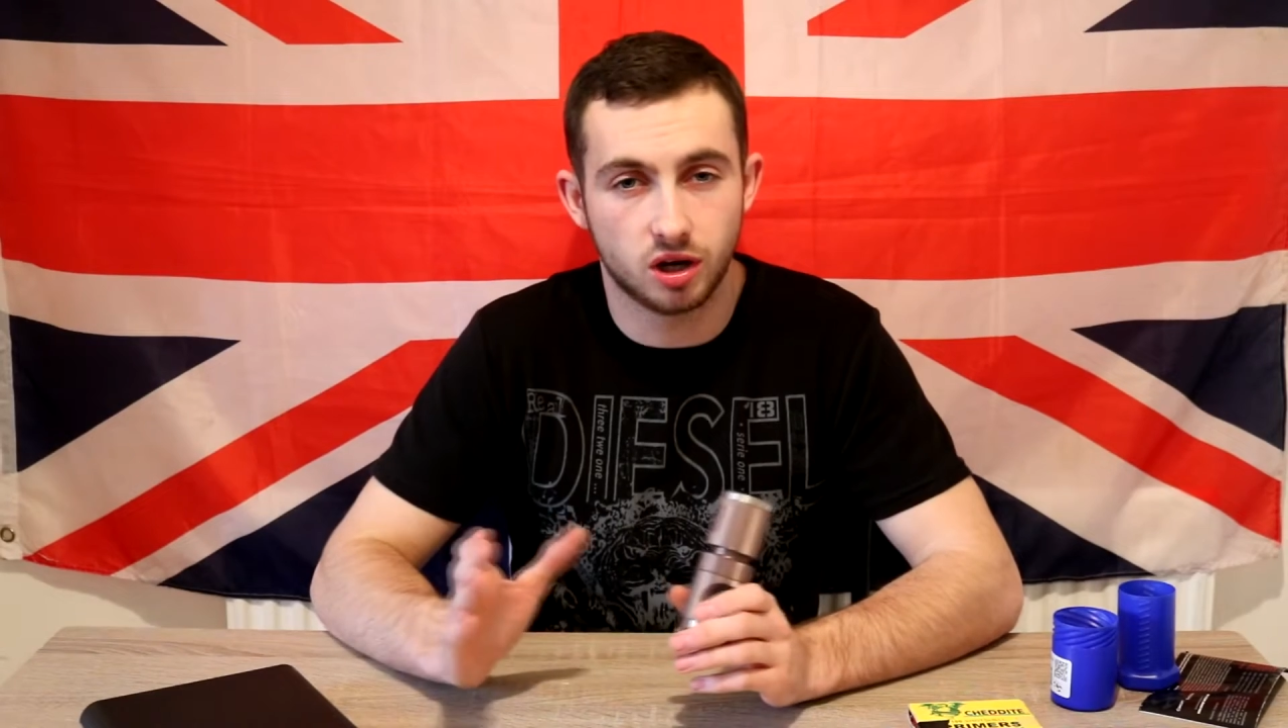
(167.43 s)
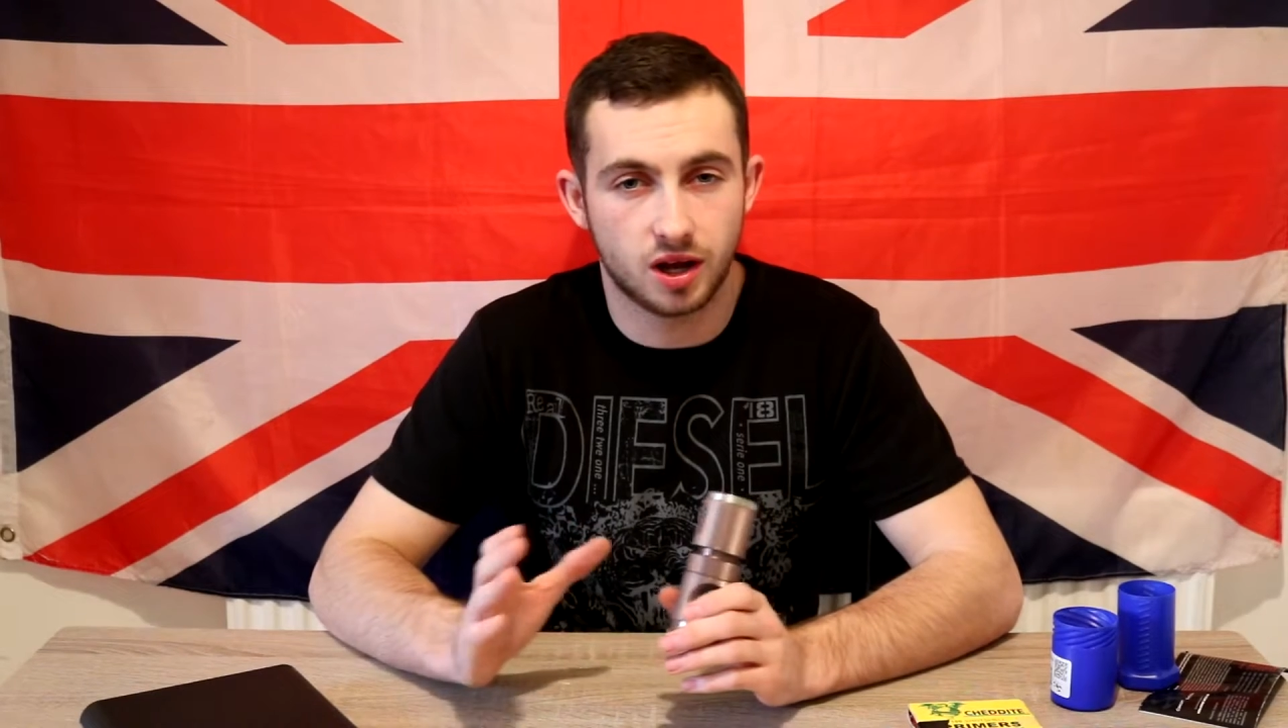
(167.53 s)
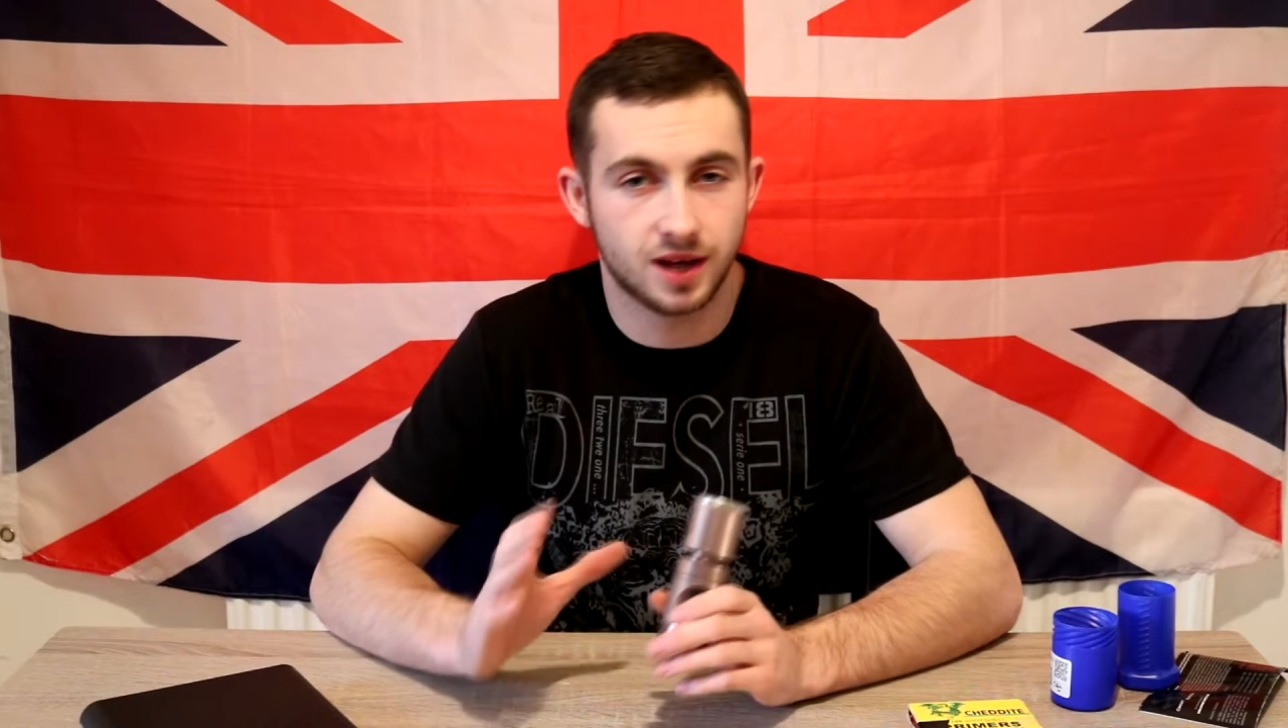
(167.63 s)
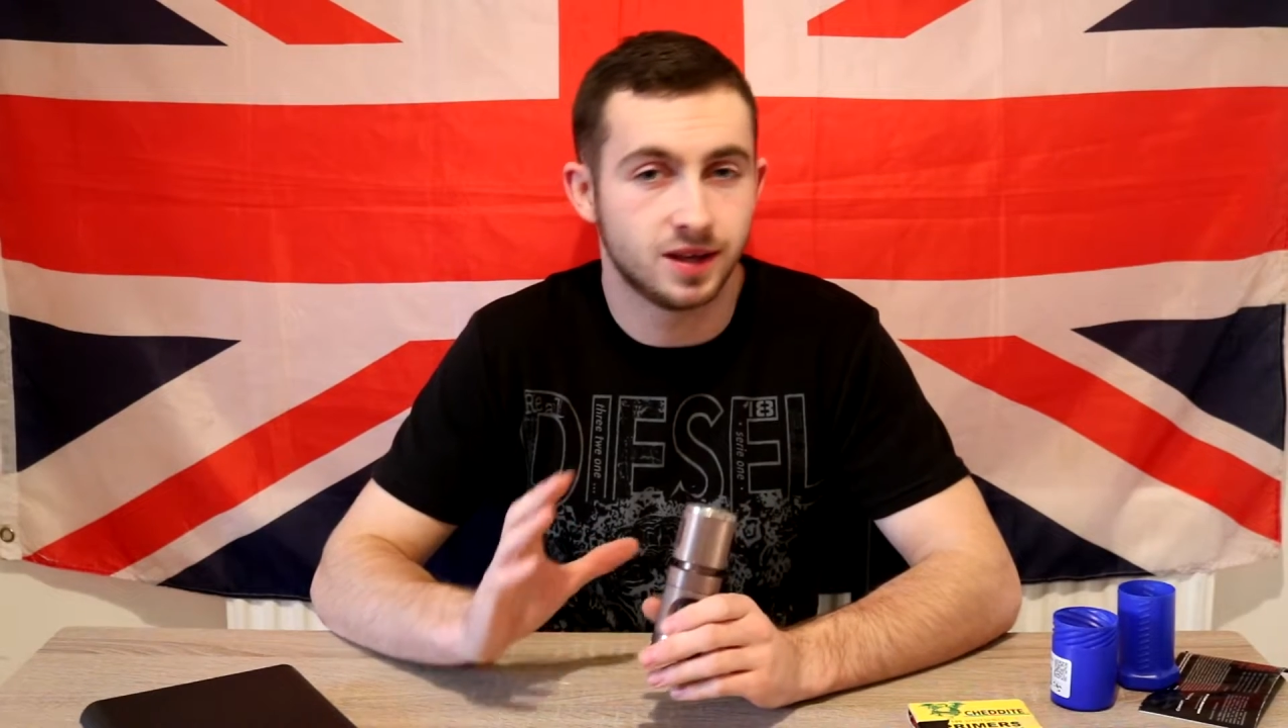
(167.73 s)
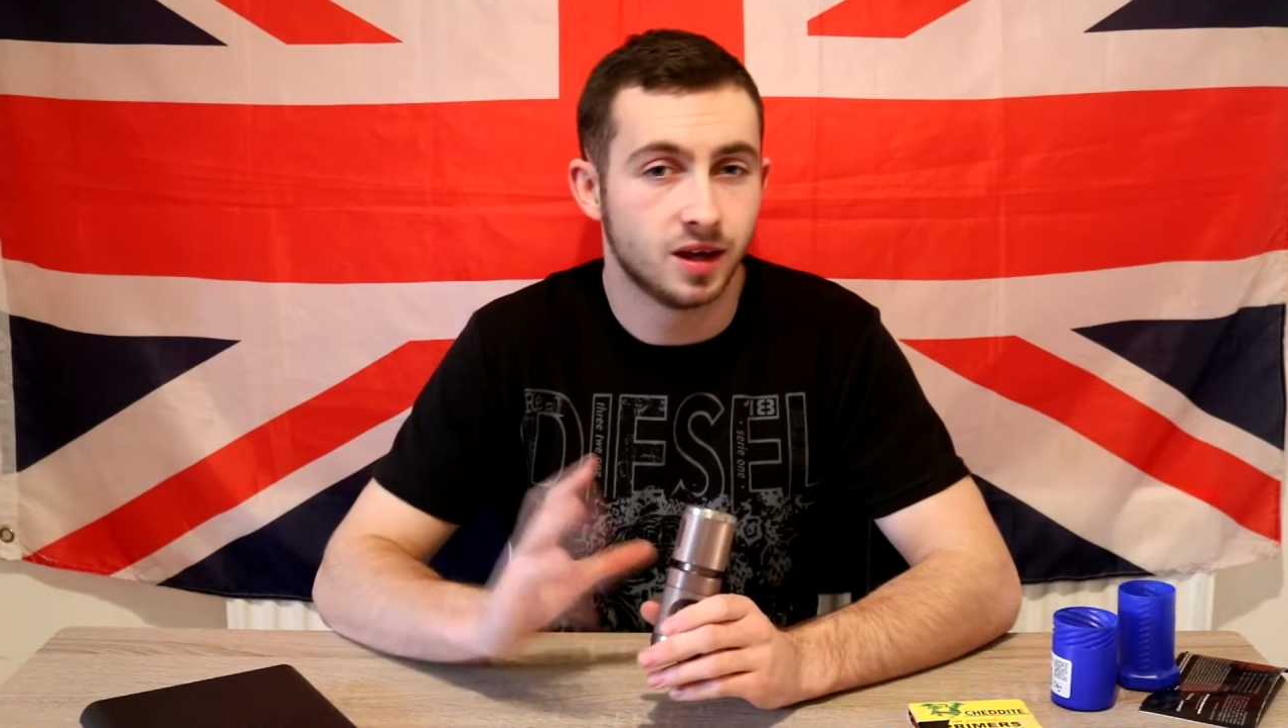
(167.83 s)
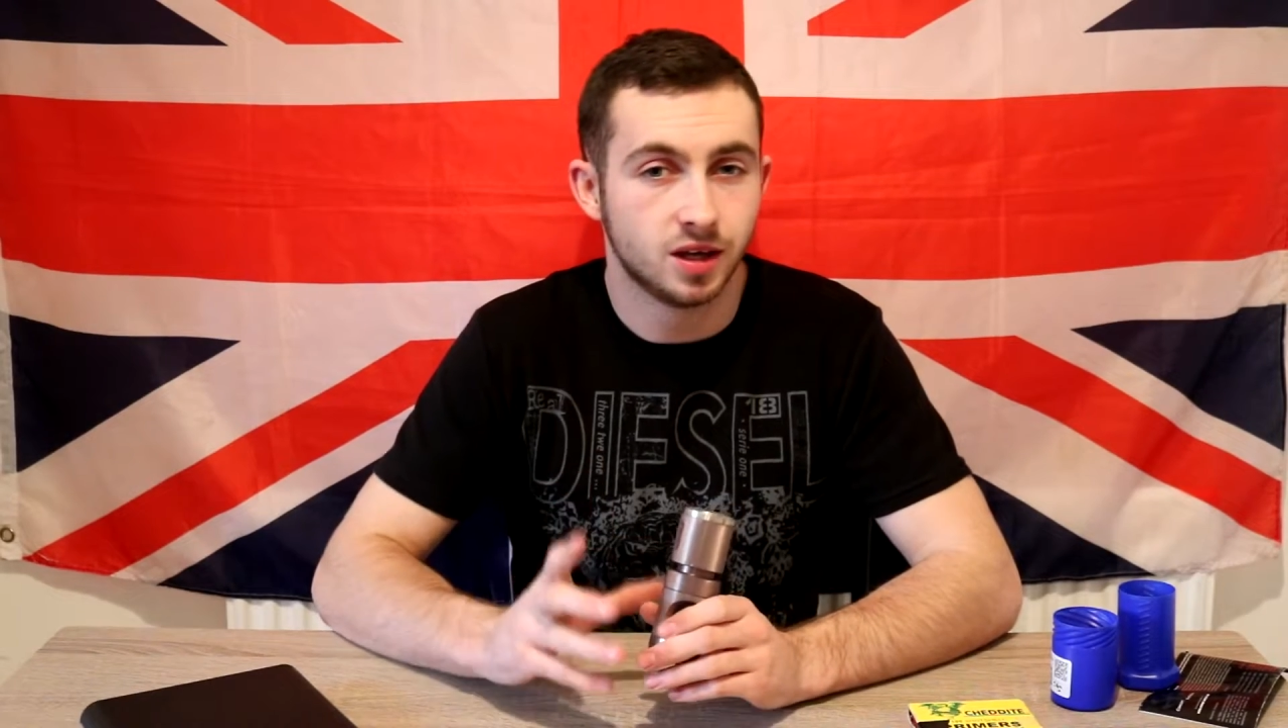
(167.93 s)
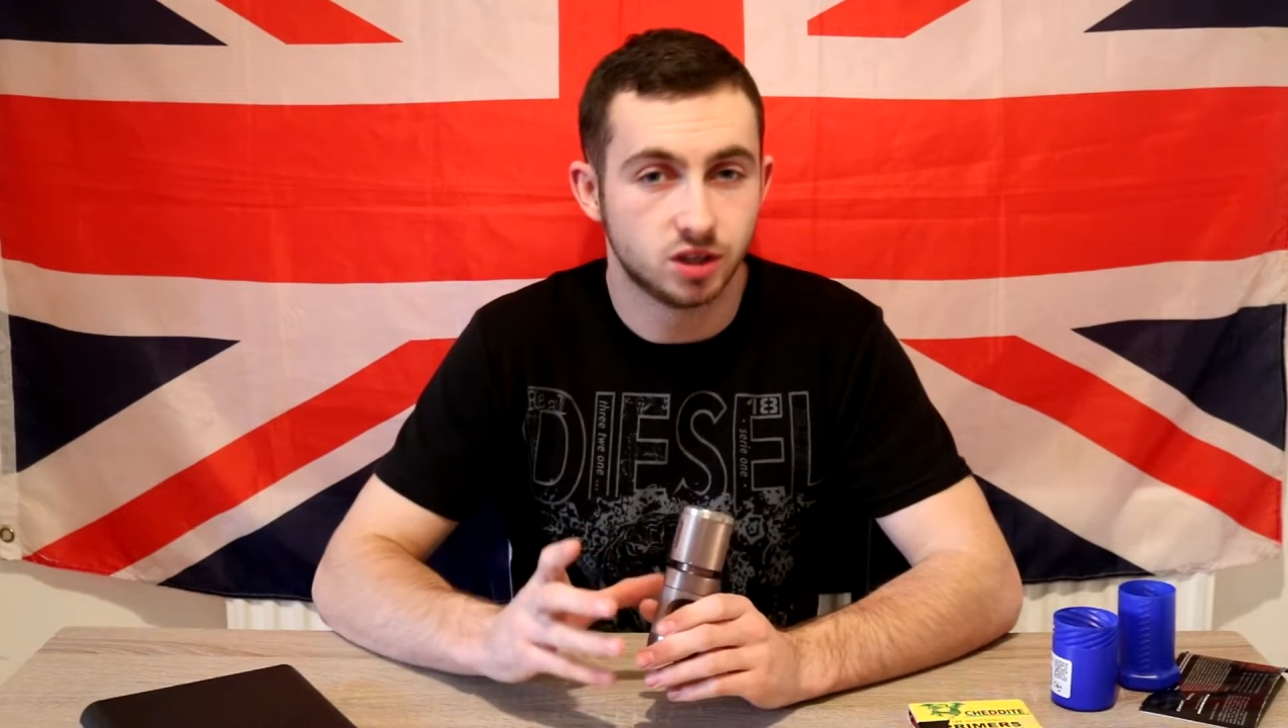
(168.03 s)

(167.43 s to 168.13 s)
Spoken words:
to lie.